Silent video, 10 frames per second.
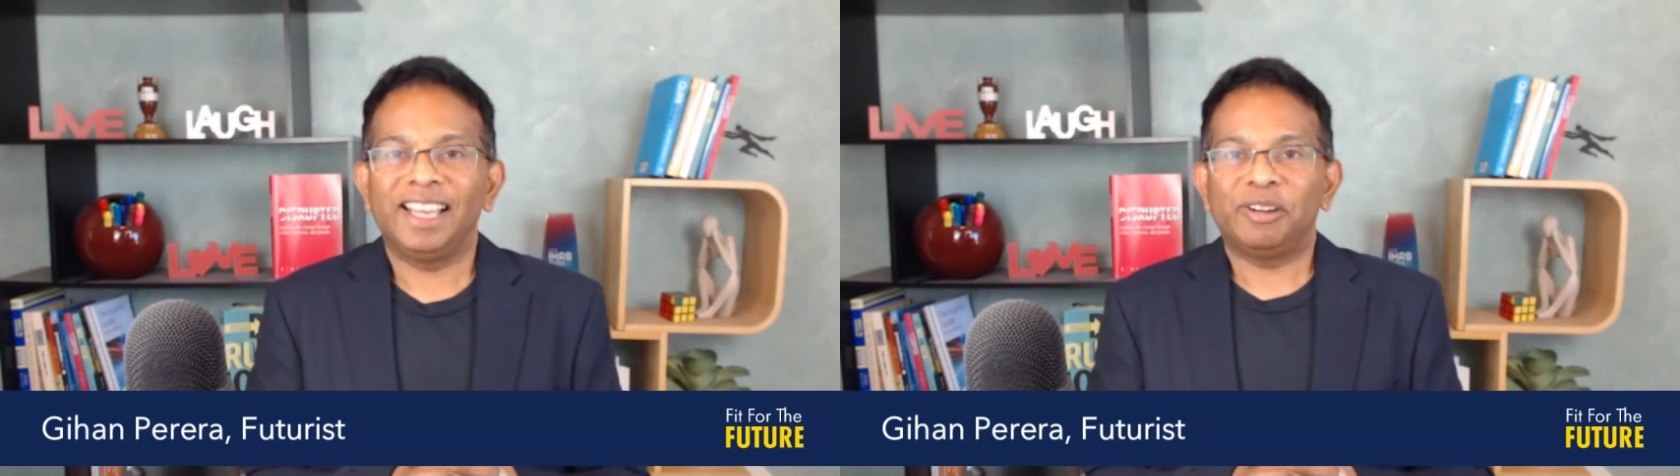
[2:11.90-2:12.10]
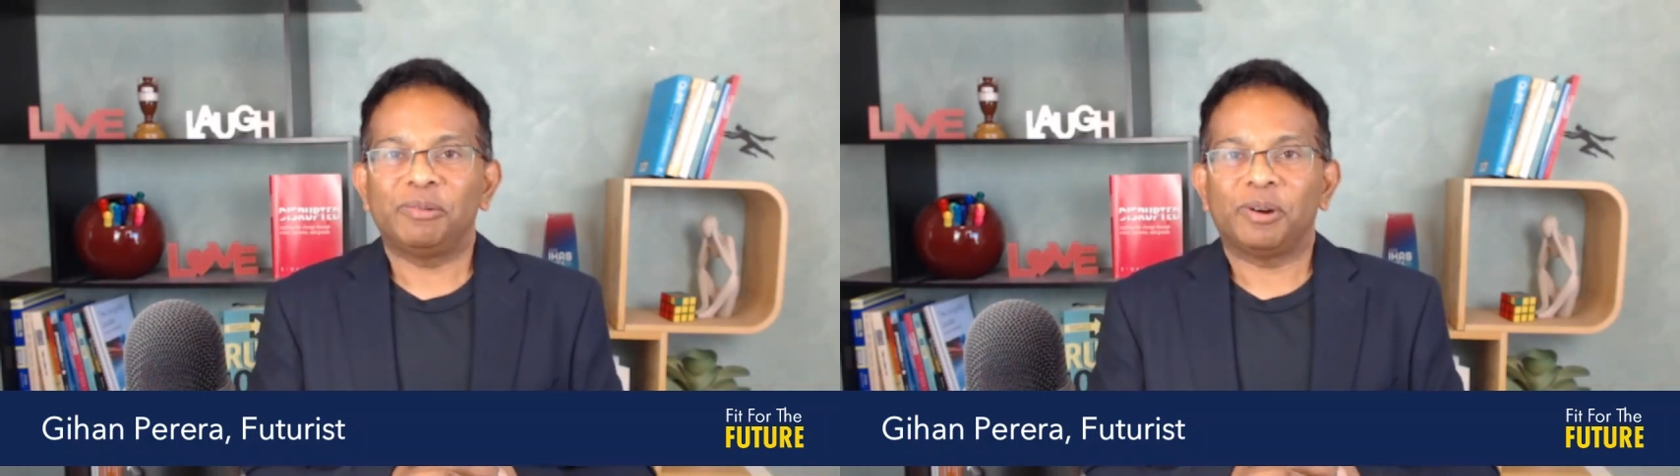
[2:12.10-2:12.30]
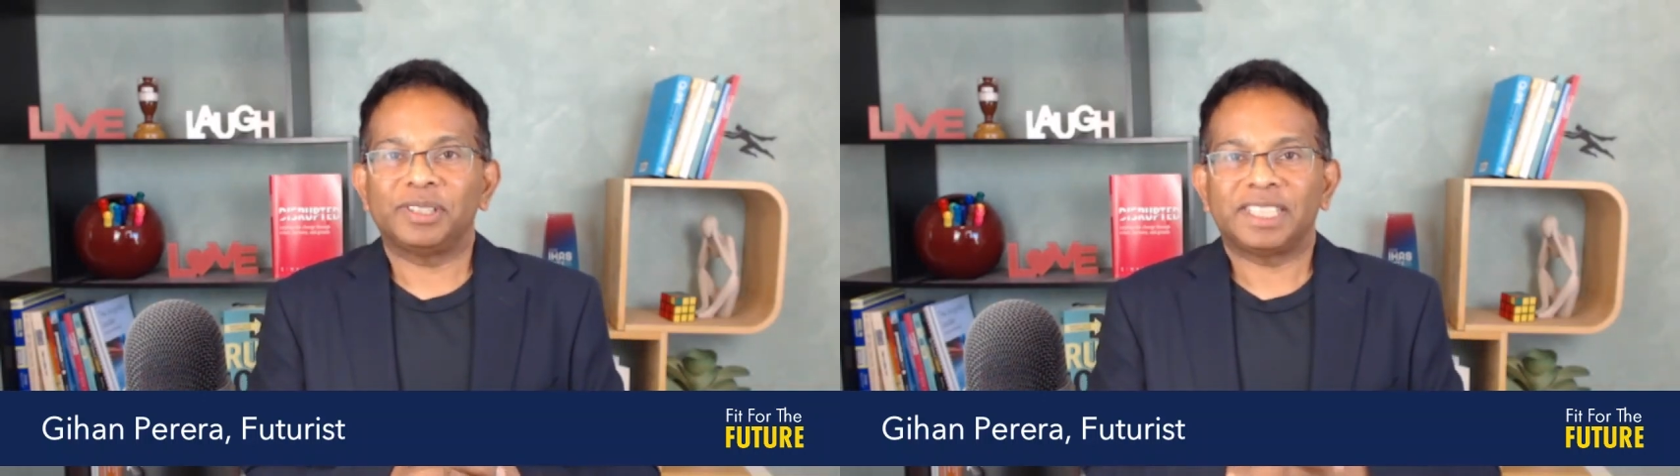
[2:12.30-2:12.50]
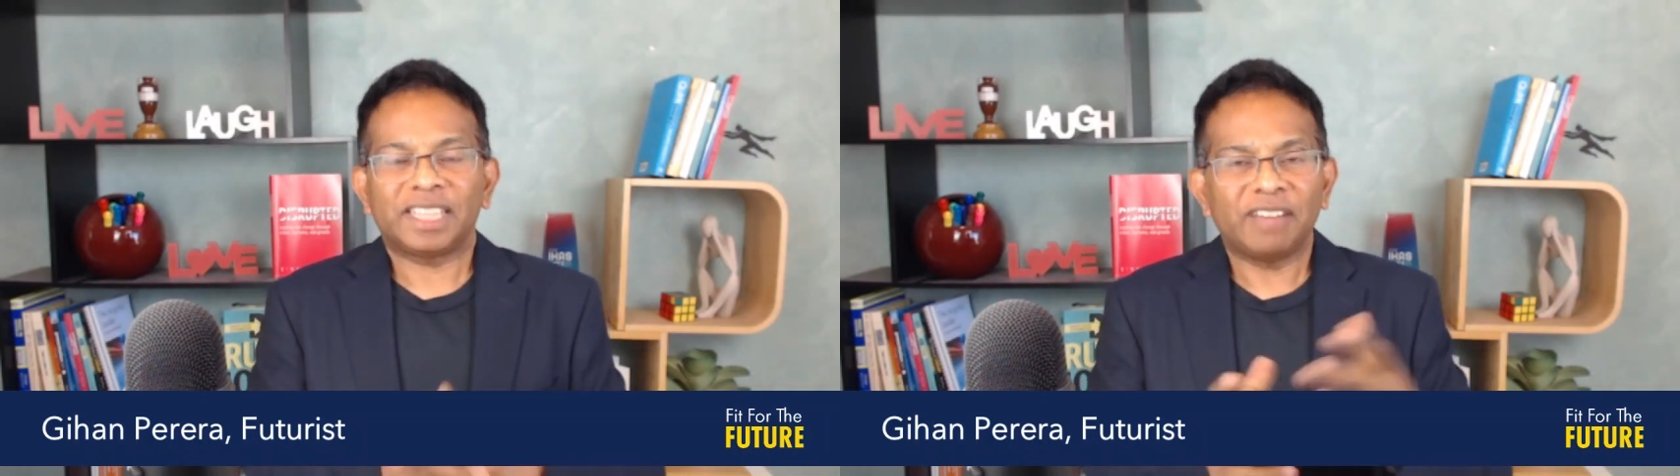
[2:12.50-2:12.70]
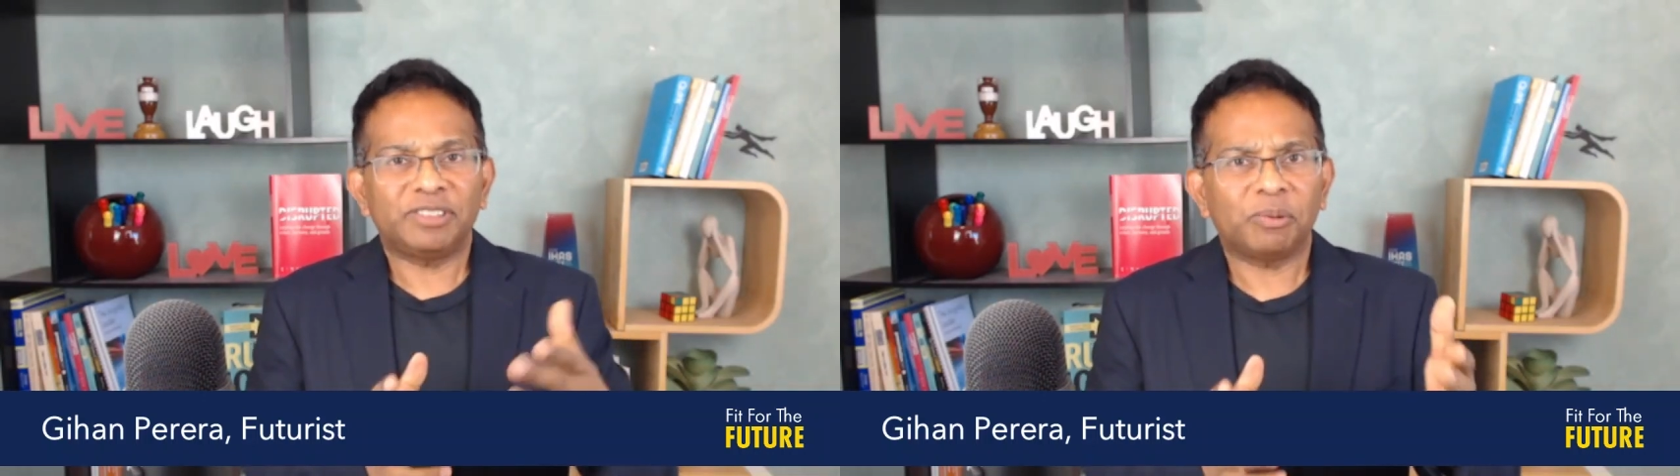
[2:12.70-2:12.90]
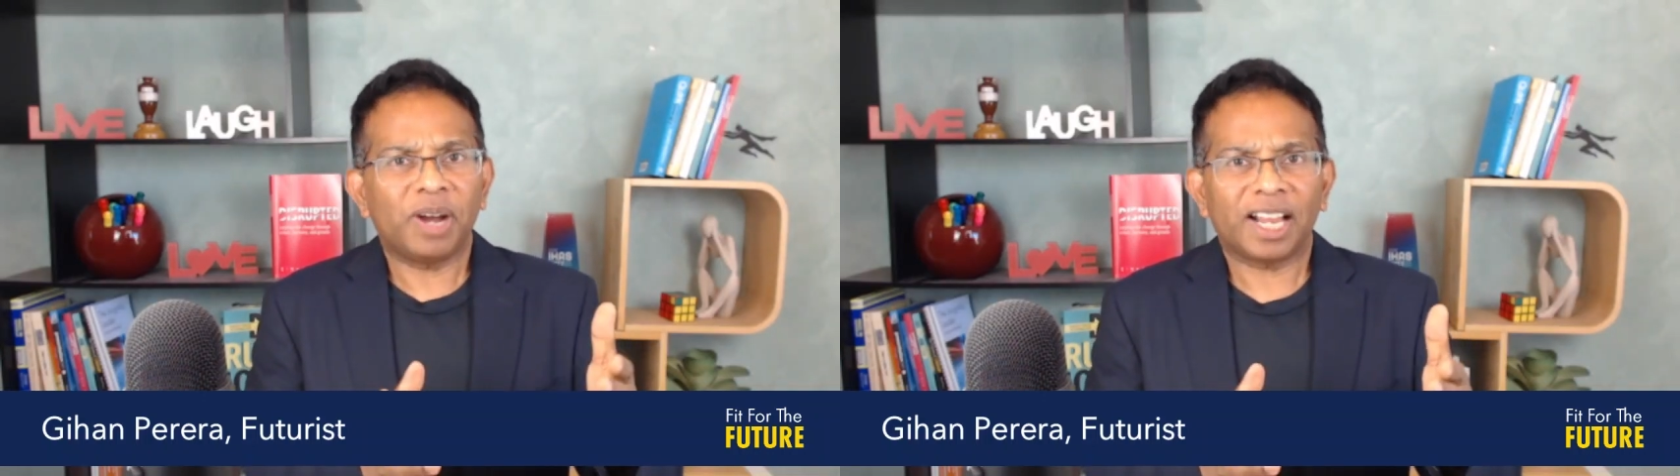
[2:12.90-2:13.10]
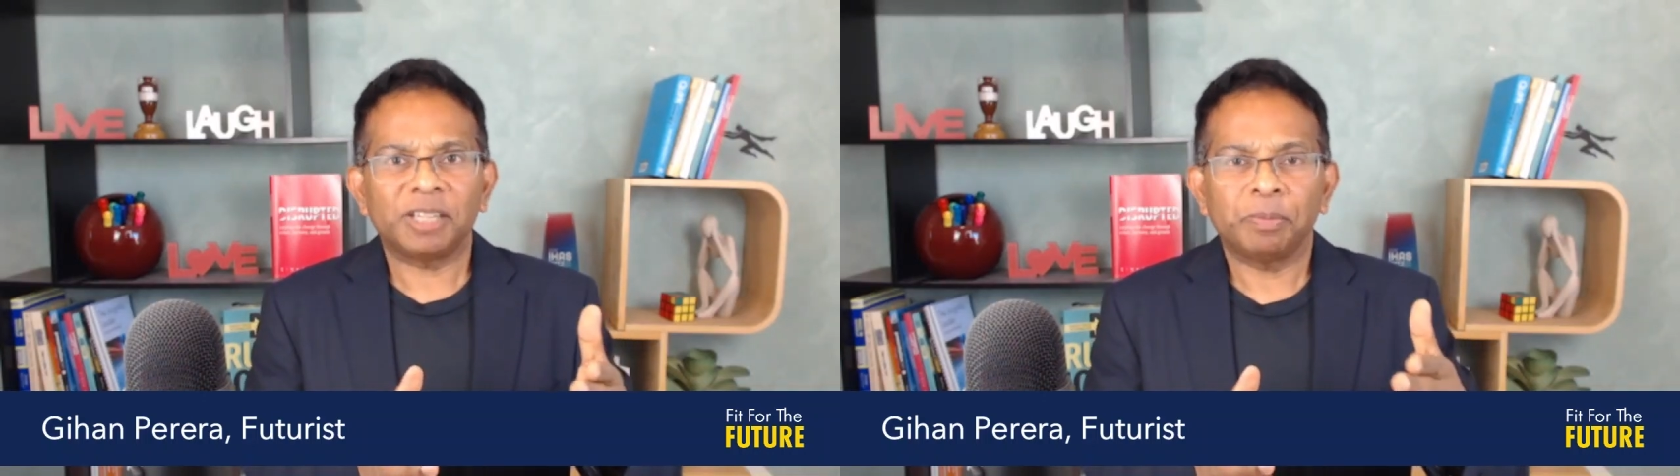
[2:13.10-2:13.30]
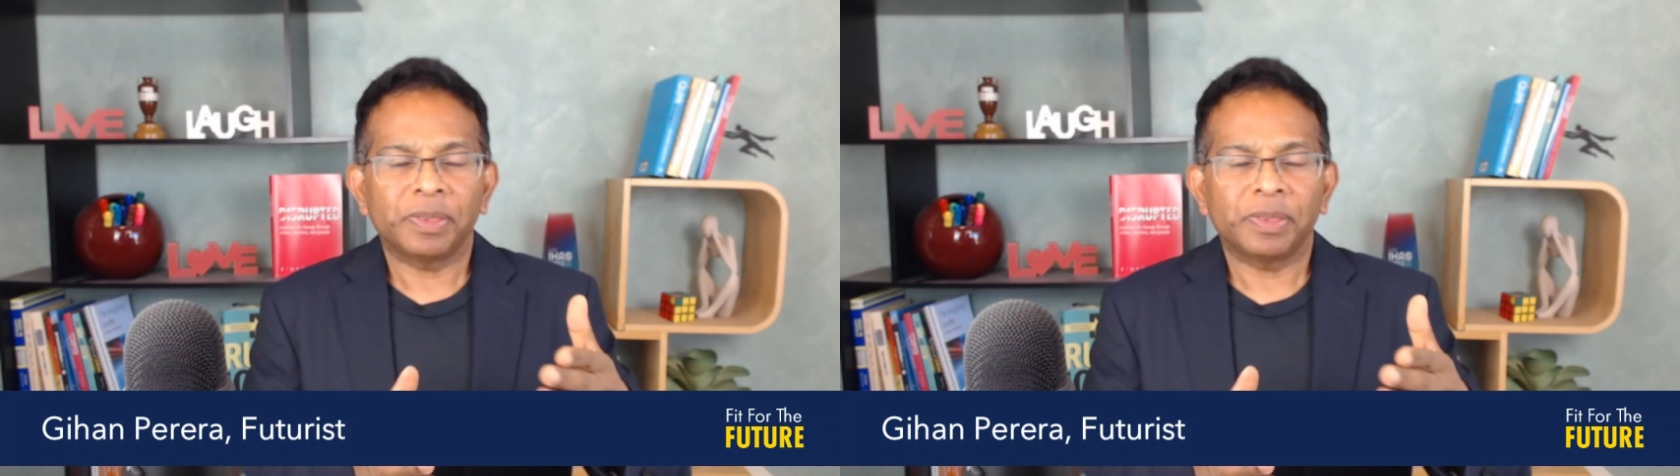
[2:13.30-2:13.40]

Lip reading: was that after a while,